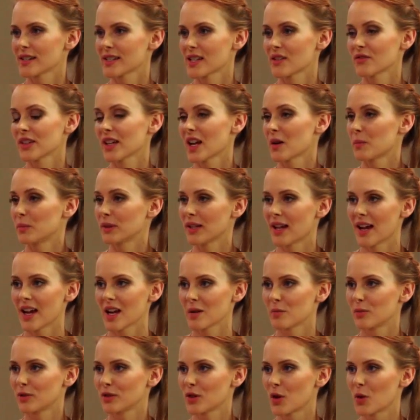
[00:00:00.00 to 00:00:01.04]
something
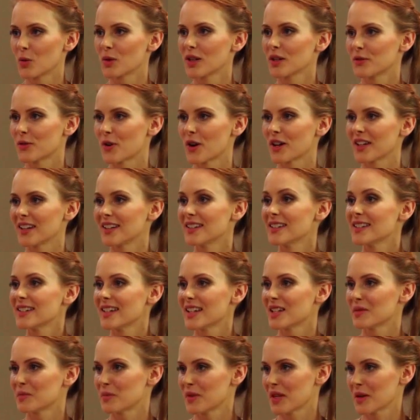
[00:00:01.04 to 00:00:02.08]
applicable only for
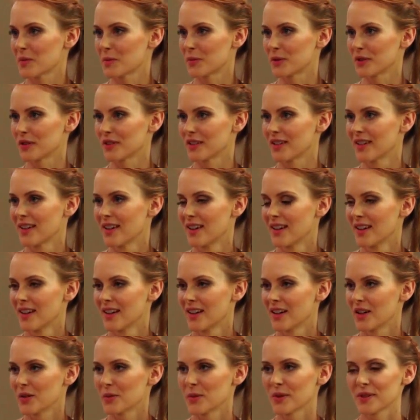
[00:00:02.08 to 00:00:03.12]
Indian people.
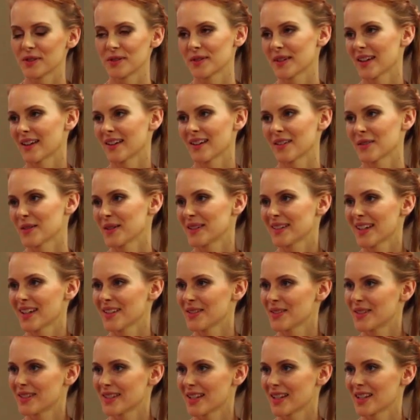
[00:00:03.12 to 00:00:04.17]
What can you
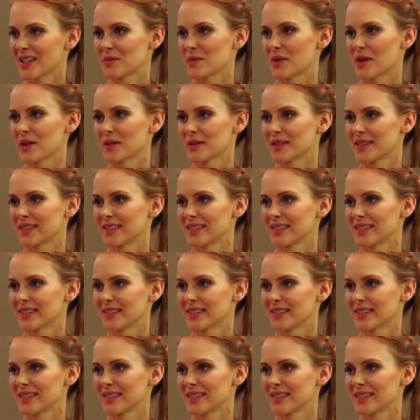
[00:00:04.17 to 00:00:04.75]
tell about